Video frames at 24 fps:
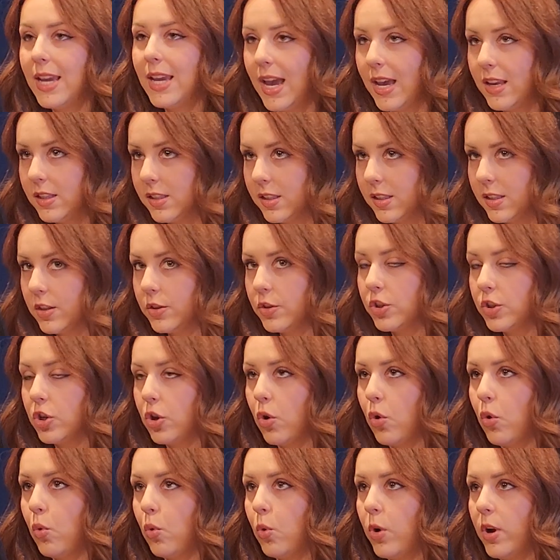Yes.
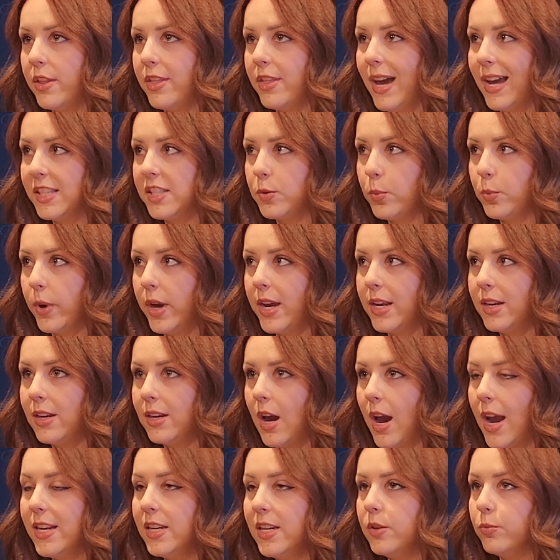So that's
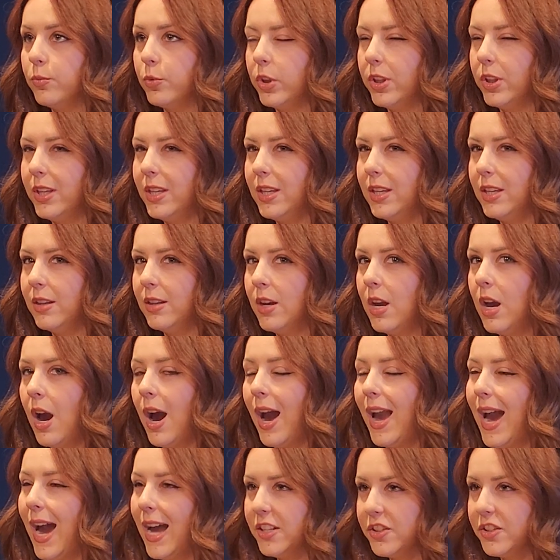when I
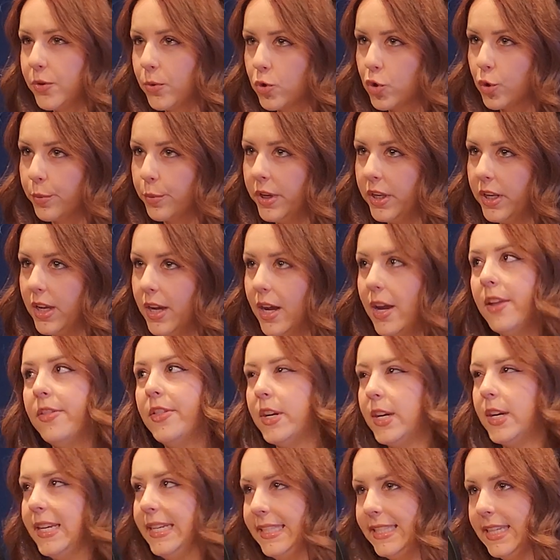had social media and
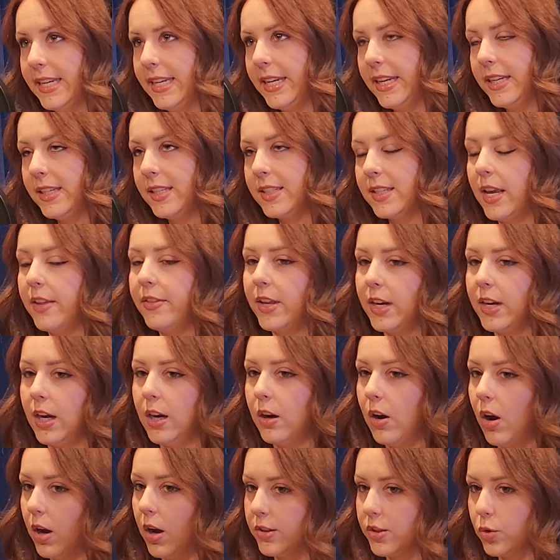then I didn't. And then I
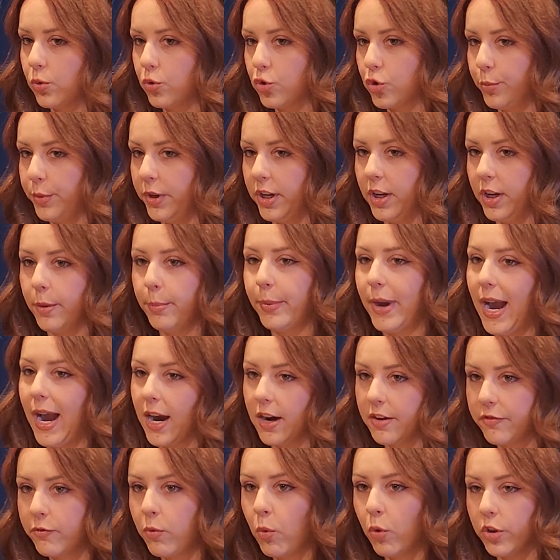got social media
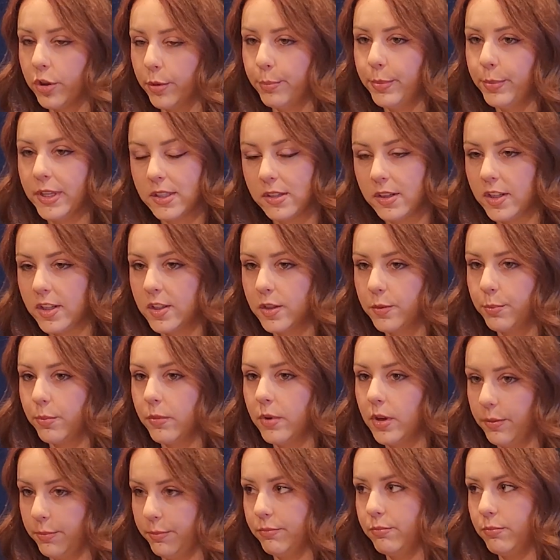back for the business
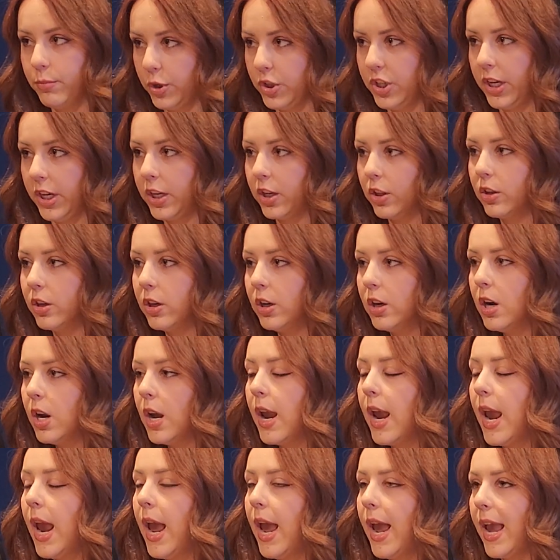in particular.
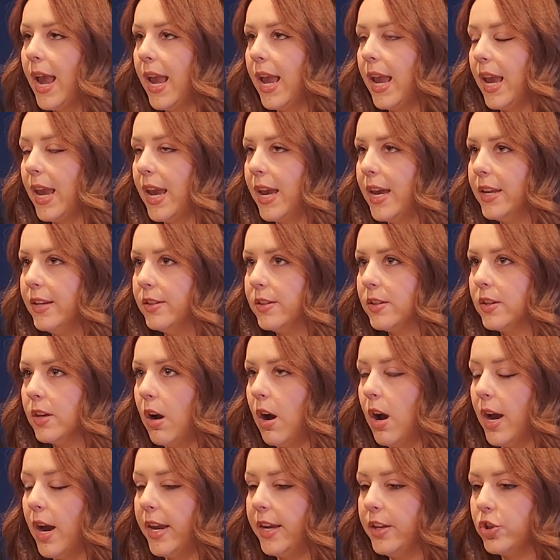Mm-hmm. And
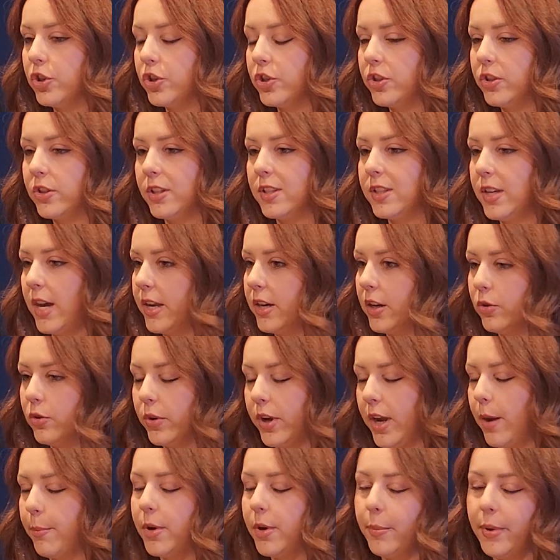I just decided,
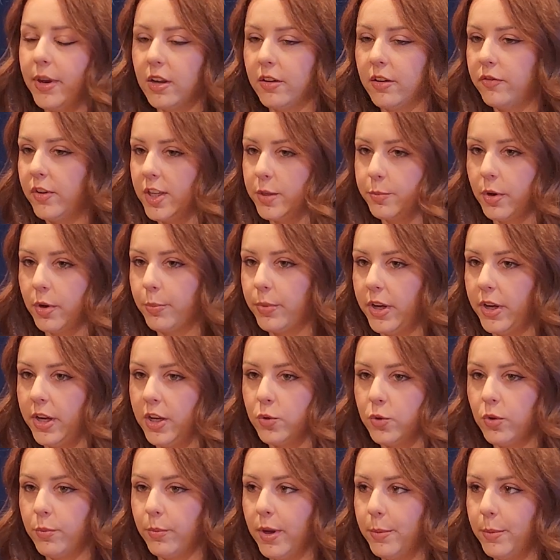okay, I'm going to make a Facebook
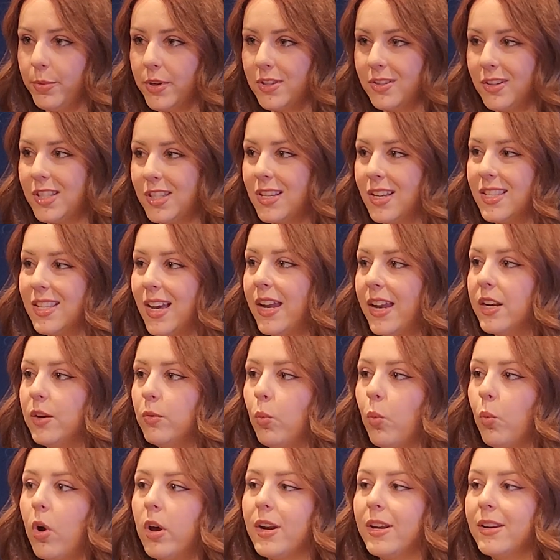page with my business because I
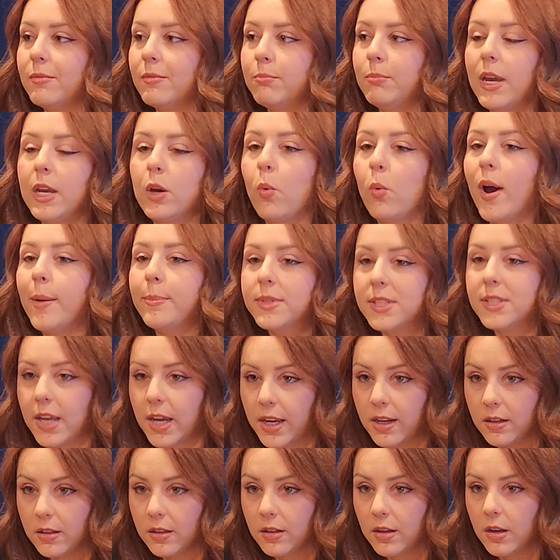didn't want to make a website.